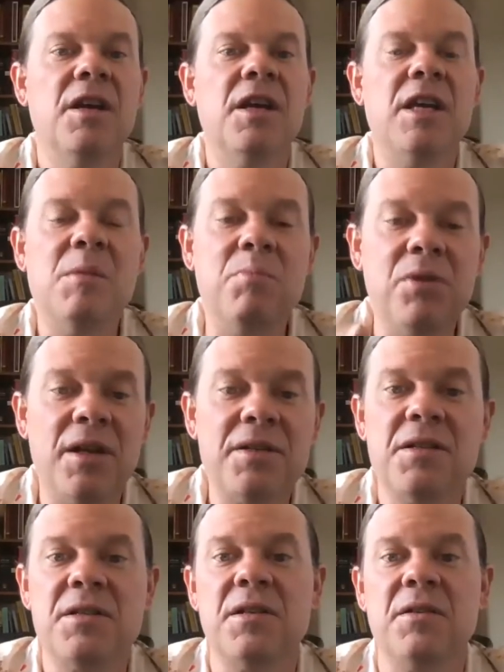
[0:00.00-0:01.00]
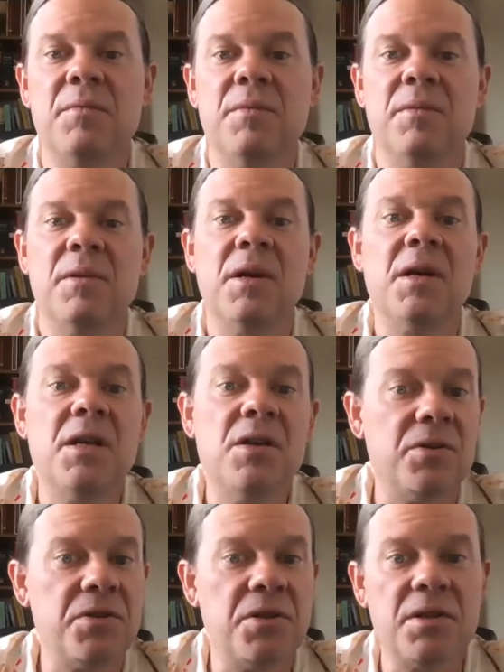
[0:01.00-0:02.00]
he blesses them and he
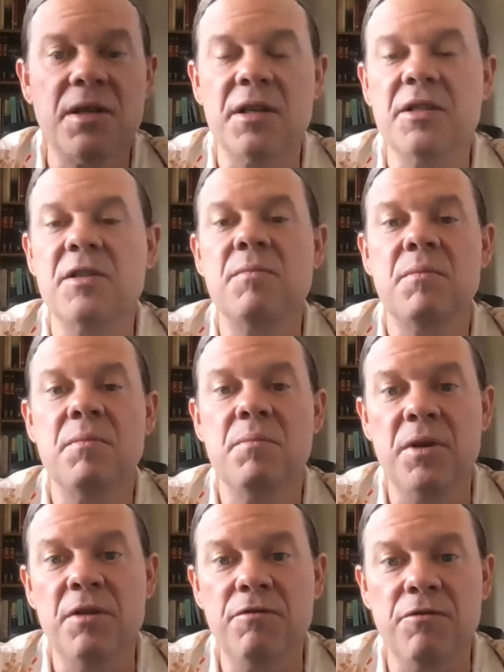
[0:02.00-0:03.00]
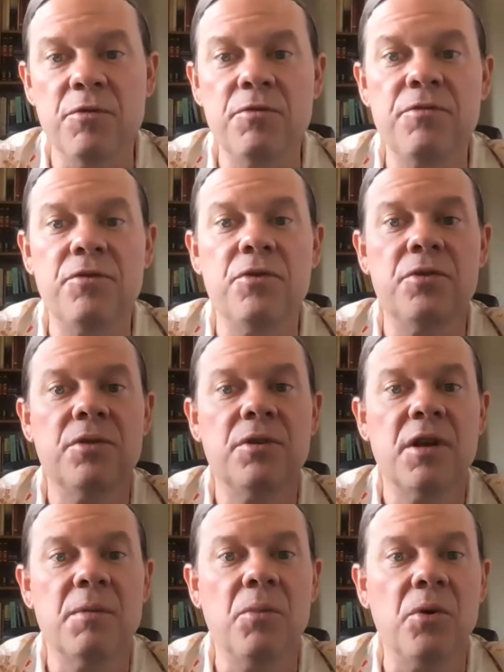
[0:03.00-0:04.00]
also says, "Be fruitful
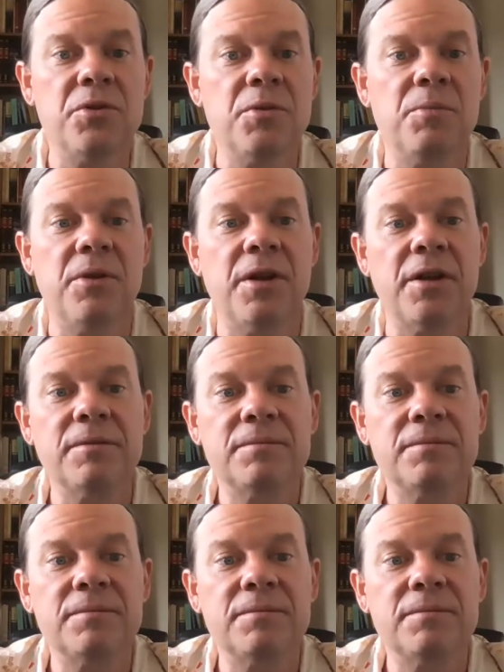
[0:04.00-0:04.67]
and multiply."